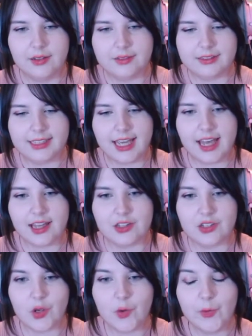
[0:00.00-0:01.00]
Yeah,
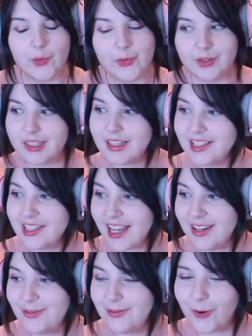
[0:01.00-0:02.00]
so
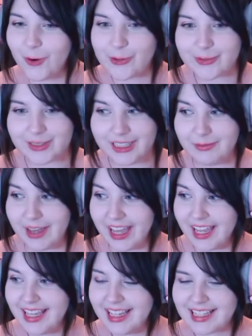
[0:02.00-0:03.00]
Gen 4
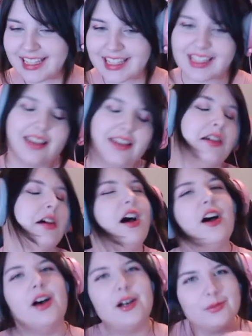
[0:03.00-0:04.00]
remakes.
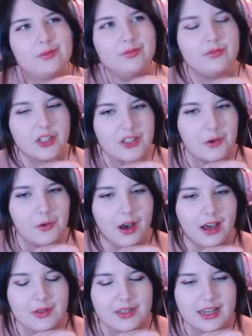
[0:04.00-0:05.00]
Um, so
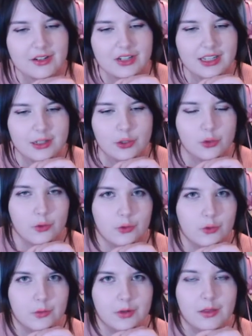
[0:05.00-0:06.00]
I was actually in a call
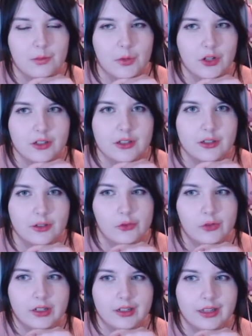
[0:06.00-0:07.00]
with Moloch and
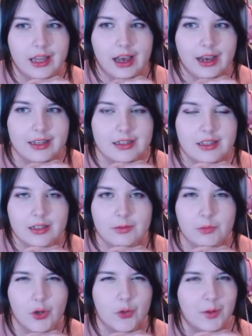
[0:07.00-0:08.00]
Luna as the
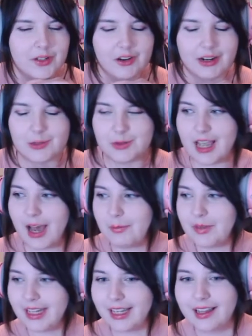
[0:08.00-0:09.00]
Pokemon Direct was
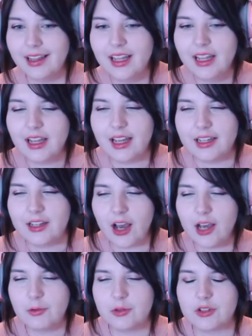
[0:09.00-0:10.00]
happening. And
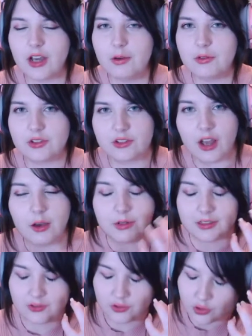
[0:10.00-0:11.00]
I was, I was, I
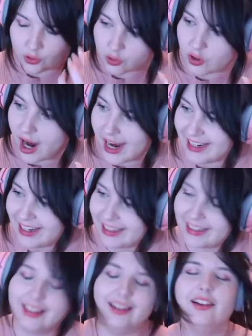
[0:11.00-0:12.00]
was
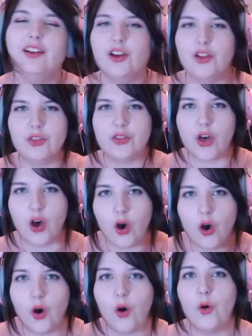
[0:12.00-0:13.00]
crying the
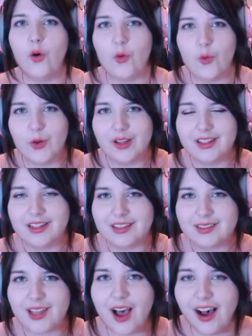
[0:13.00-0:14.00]
whole
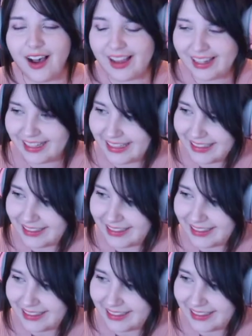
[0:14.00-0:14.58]
time.